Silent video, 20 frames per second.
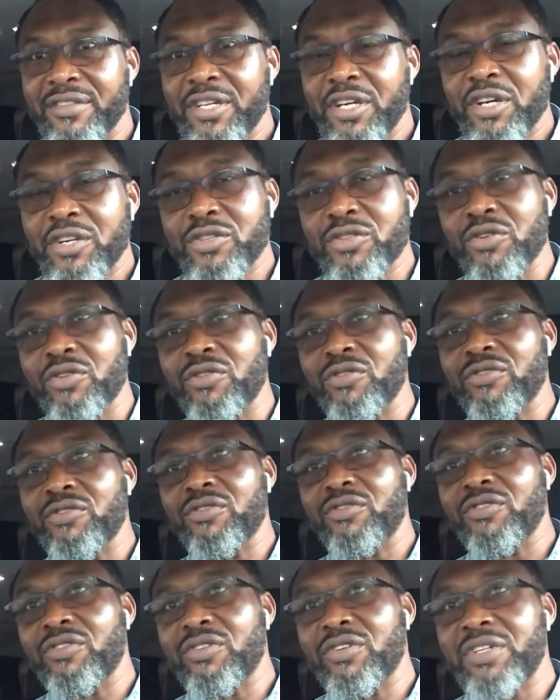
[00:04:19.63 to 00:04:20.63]
So
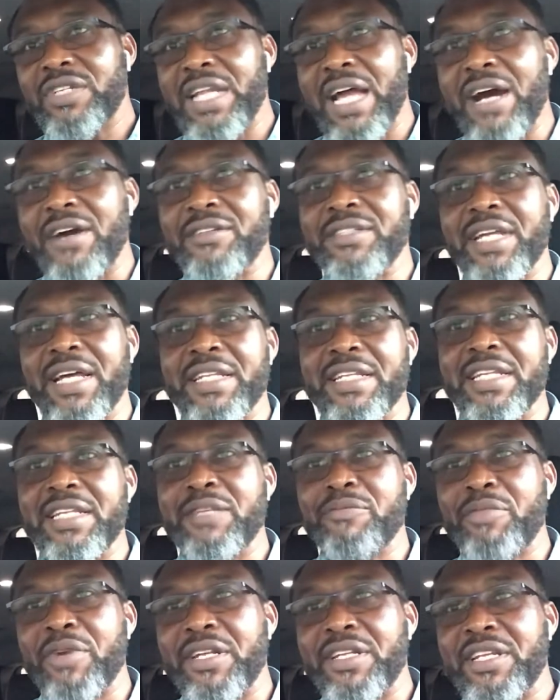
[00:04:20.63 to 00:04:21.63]
now that the
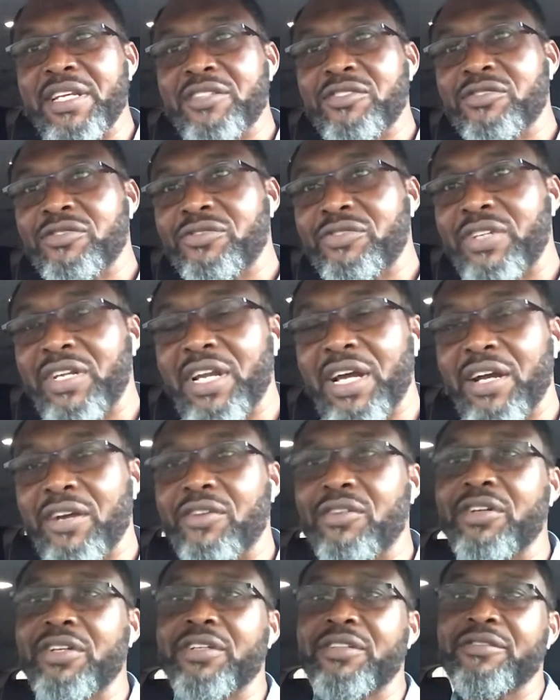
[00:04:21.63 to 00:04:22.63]
independence children are
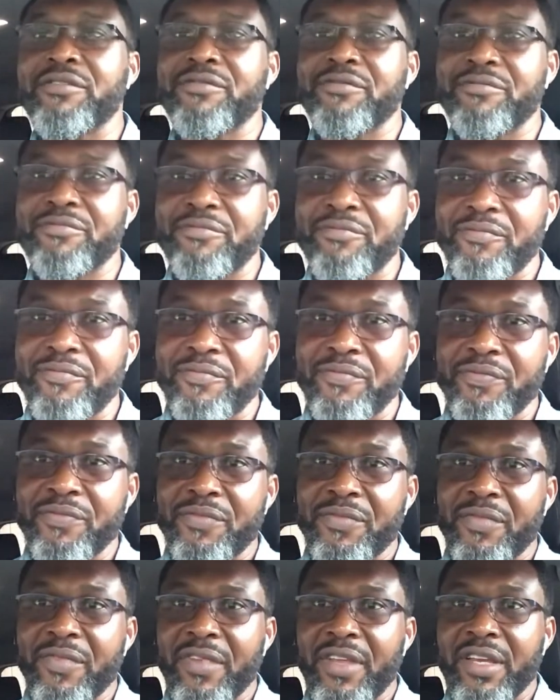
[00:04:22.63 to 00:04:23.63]
going,
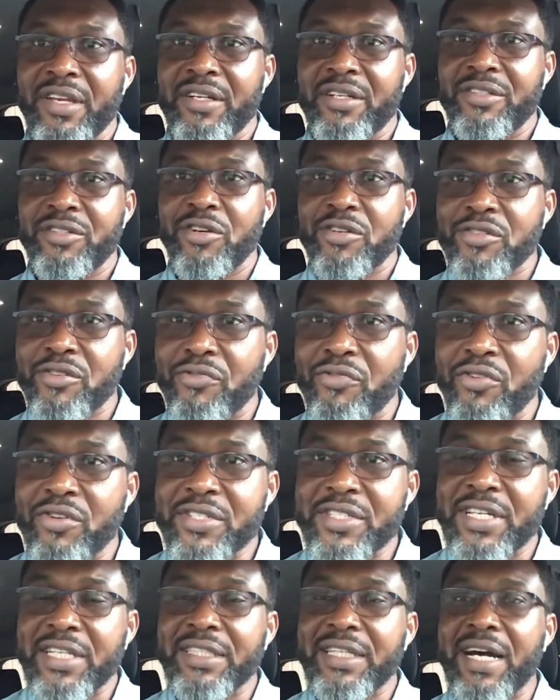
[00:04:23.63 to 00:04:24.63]
those of us
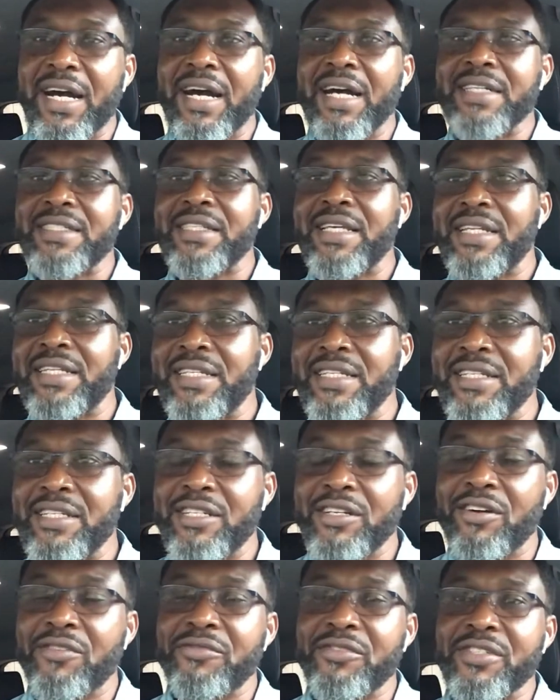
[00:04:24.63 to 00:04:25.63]
that are ascending
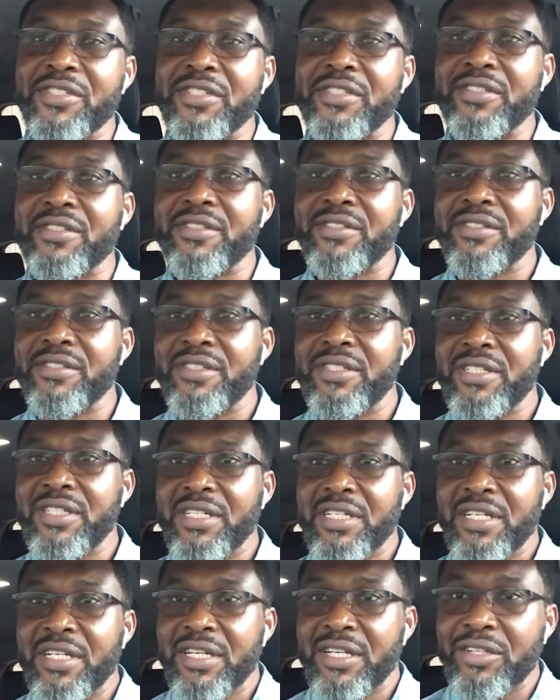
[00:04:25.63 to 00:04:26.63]
the offices,
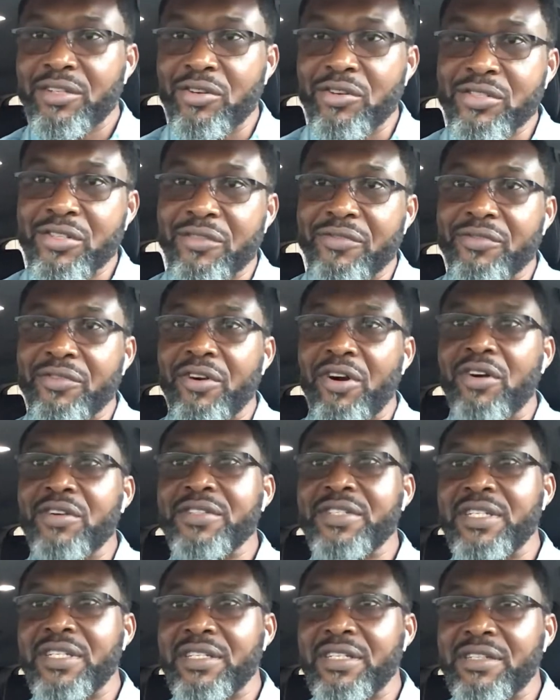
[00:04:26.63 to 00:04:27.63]
those of
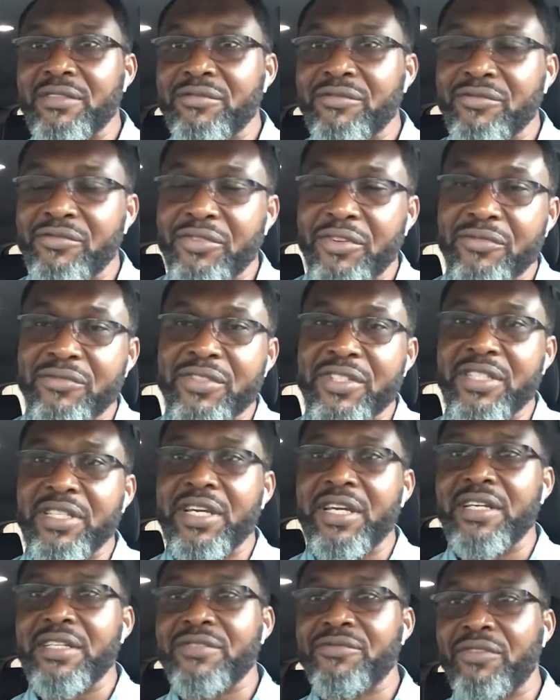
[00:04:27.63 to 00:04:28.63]
us in 50
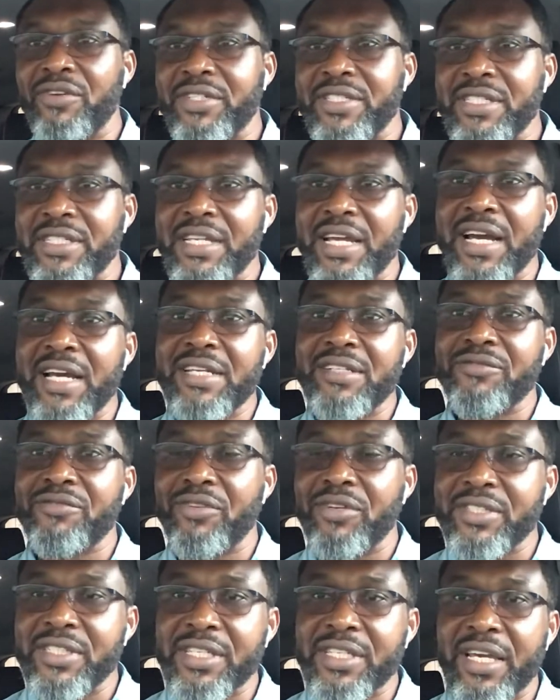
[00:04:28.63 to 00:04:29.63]
years, 49,
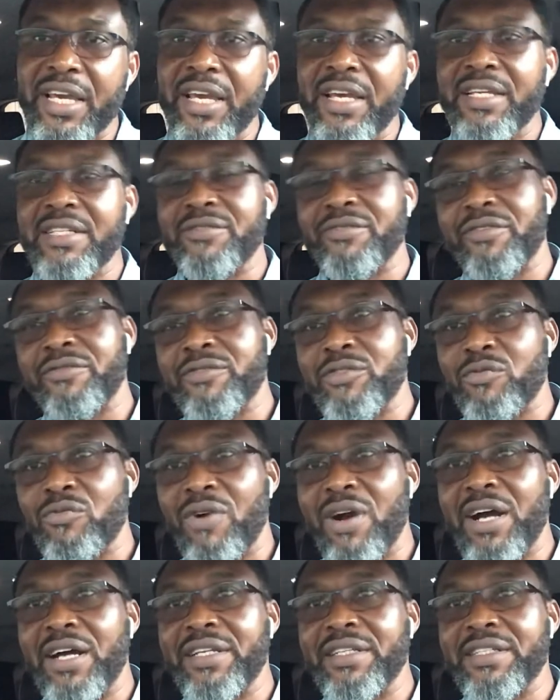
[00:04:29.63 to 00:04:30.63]
48,
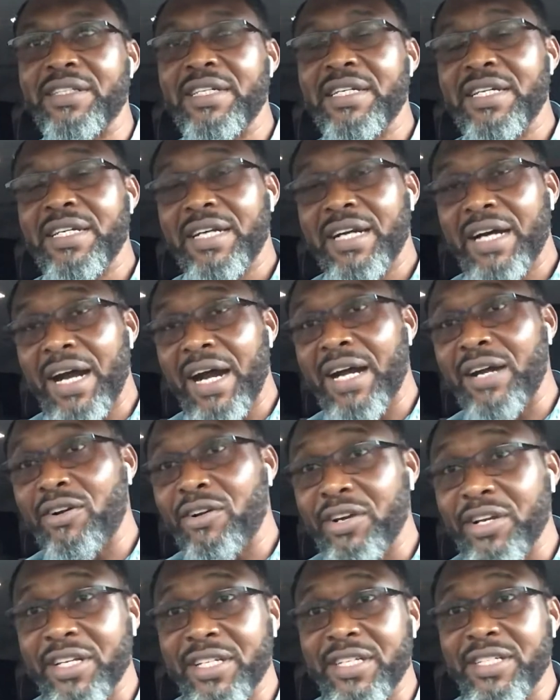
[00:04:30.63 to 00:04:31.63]
51, are
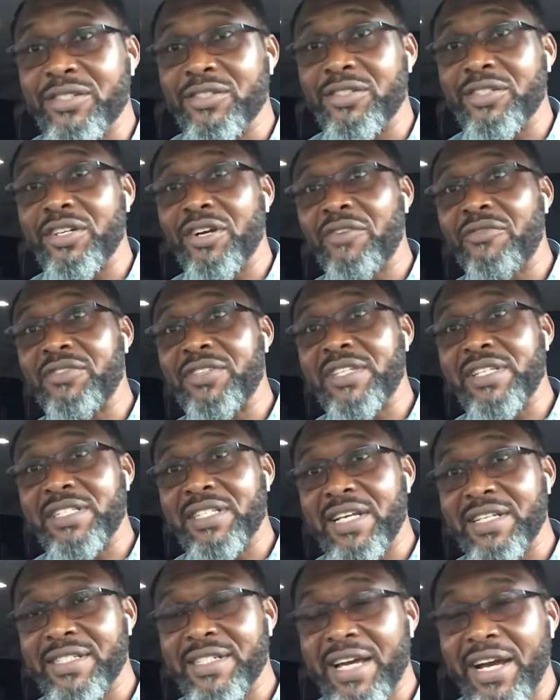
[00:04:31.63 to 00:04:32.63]
going into the offices
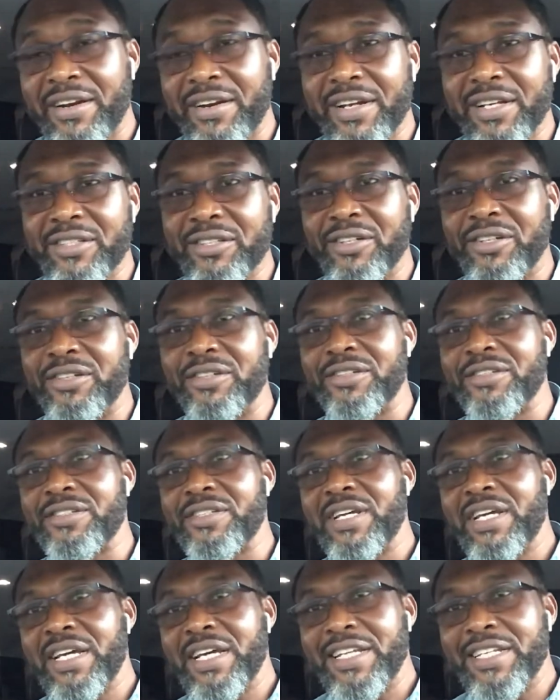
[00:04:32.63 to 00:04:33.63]
as directors,
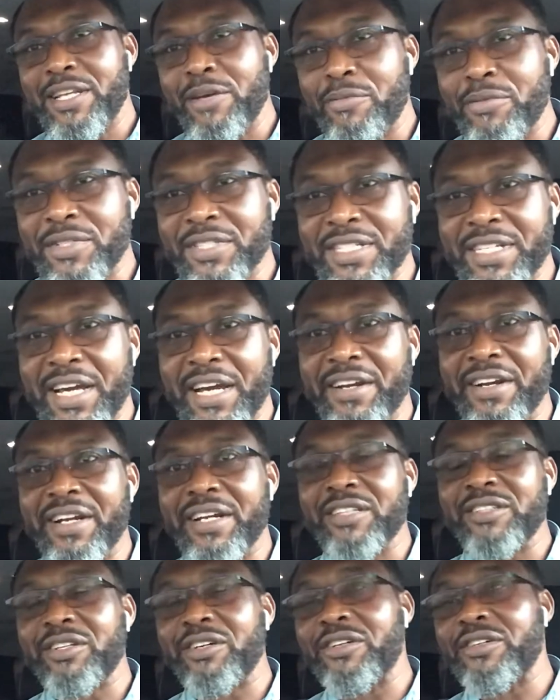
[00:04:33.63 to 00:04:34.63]
deputy
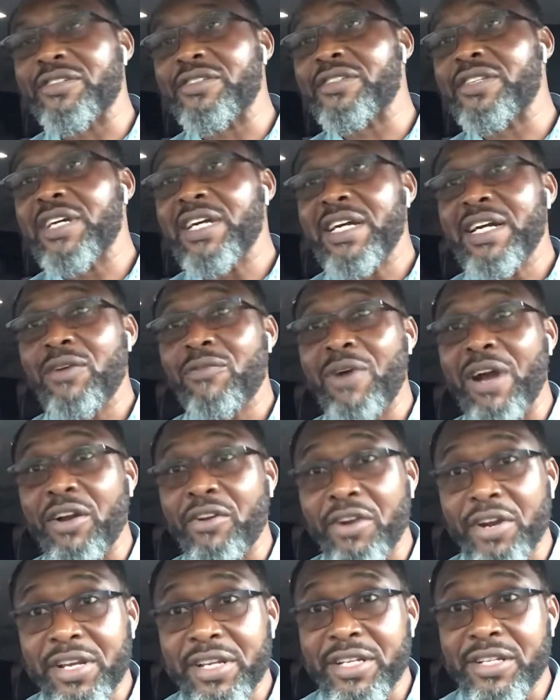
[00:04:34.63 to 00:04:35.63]
directors. We are
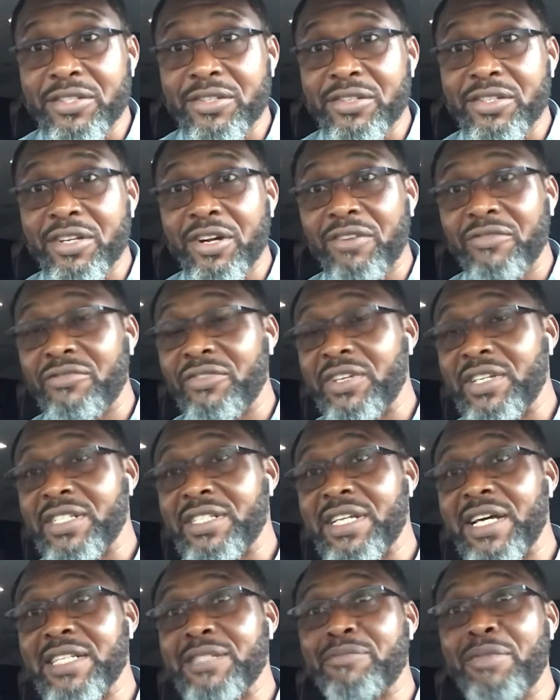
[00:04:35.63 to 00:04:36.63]
going into the office
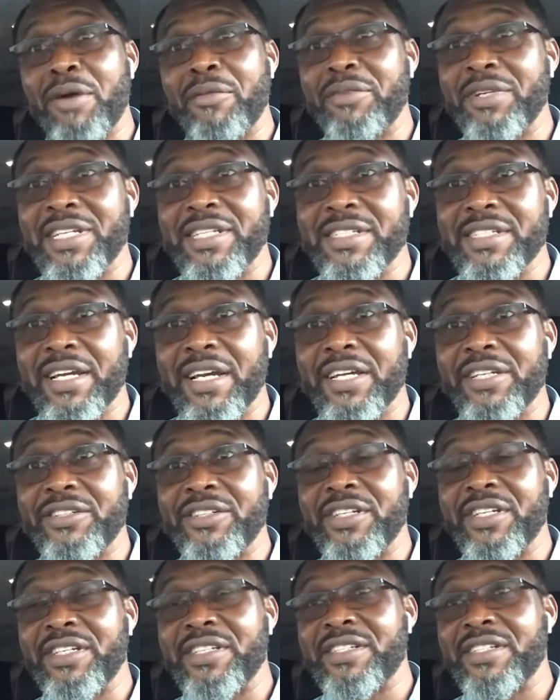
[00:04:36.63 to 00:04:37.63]
as permanent
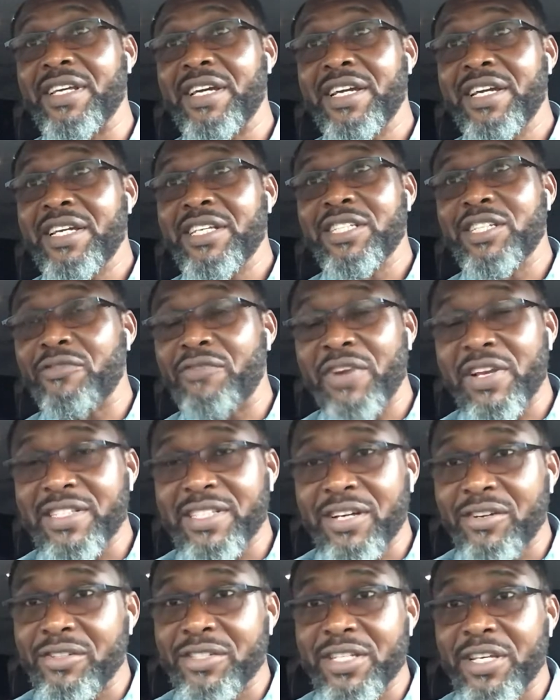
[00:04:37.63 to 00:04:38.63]
secretaries, chief
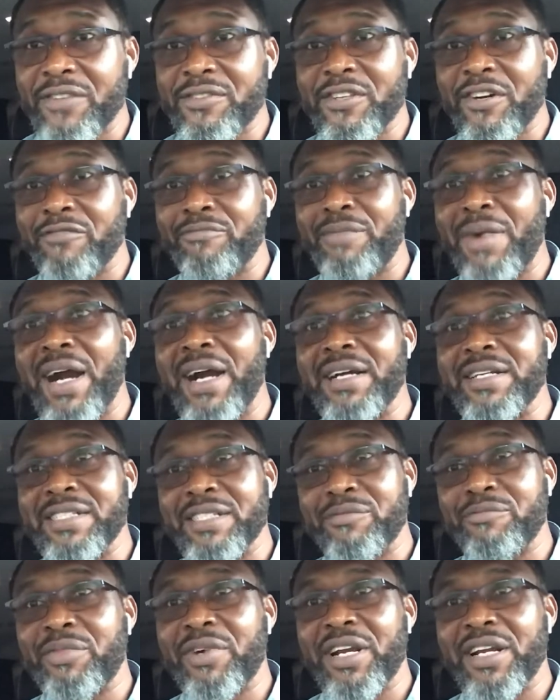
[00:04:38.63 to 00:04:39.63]
executives of banks
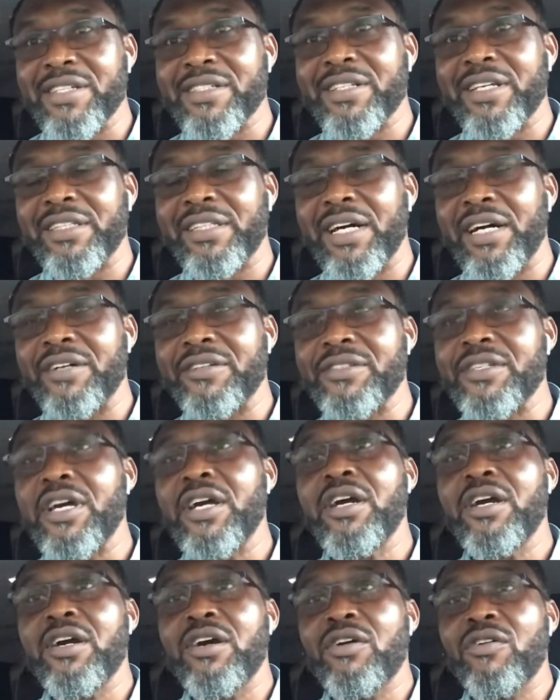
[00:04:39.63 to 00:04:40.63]
and parastatals.
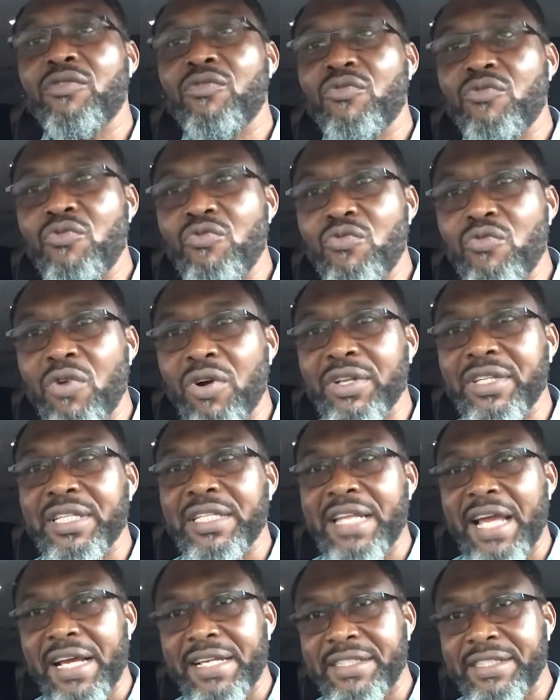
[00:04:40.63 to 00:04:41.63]
What
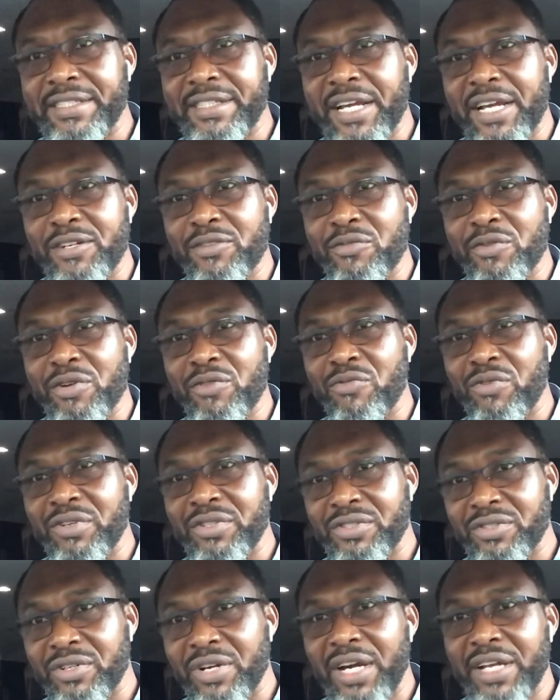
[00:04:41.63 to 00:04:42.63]
Nigeria do we want
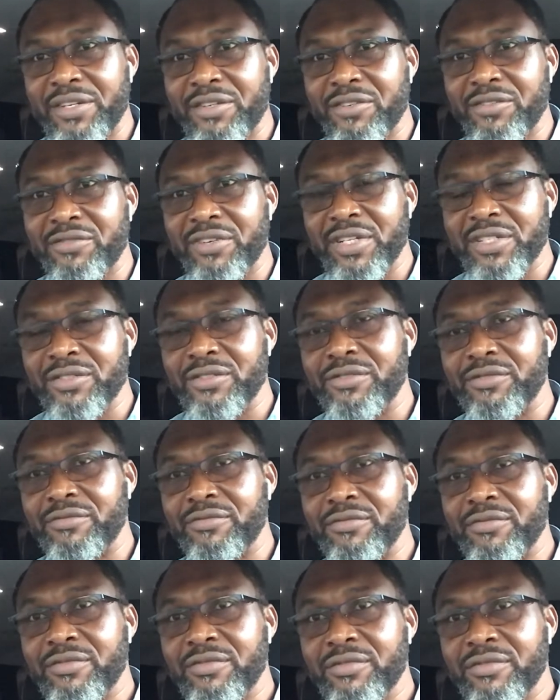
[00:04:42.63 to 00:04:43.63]
to hand over to?
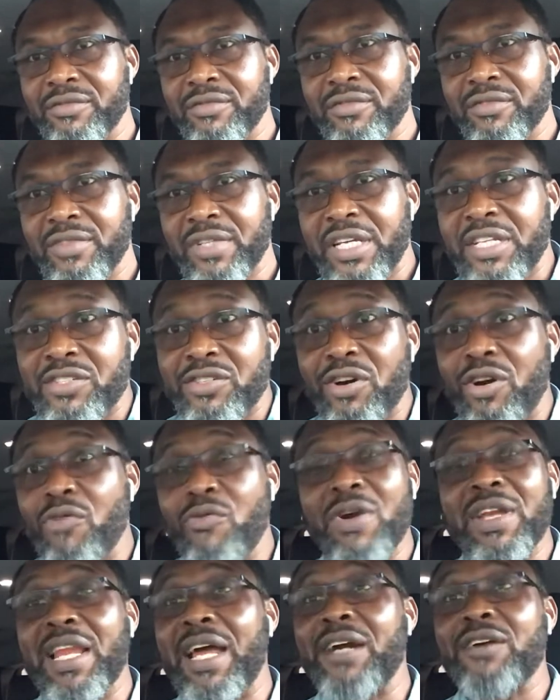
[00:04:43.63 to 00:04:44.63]
It's all
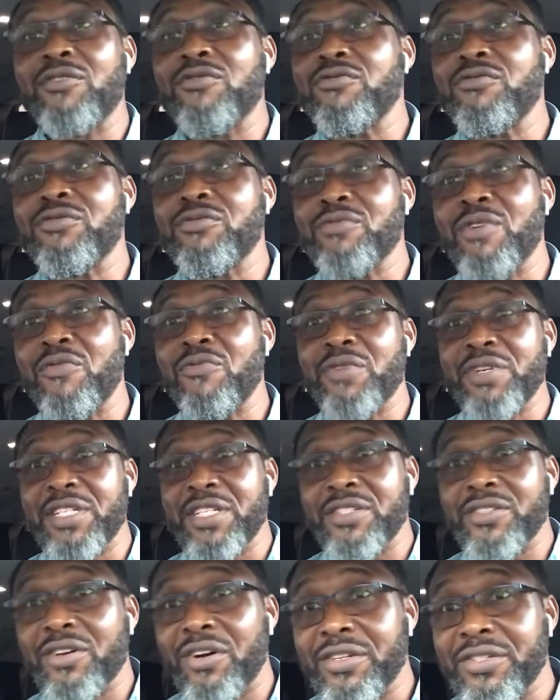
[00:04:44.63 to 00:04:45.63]
well and good when we
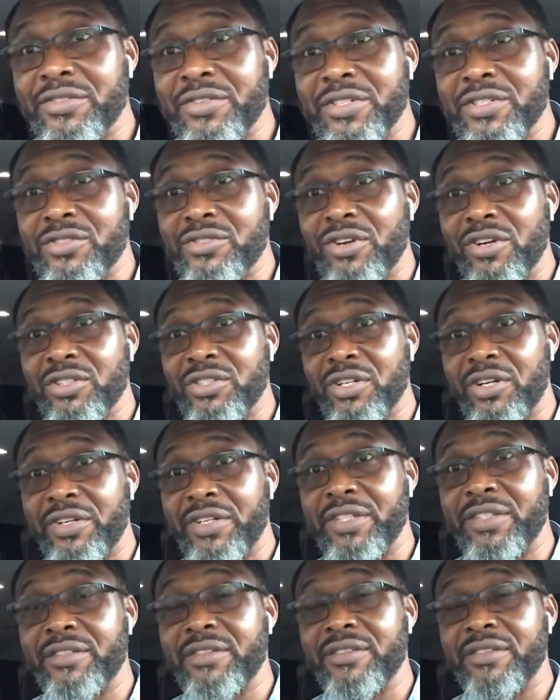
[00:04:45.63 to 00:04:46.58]
discuss restructuring.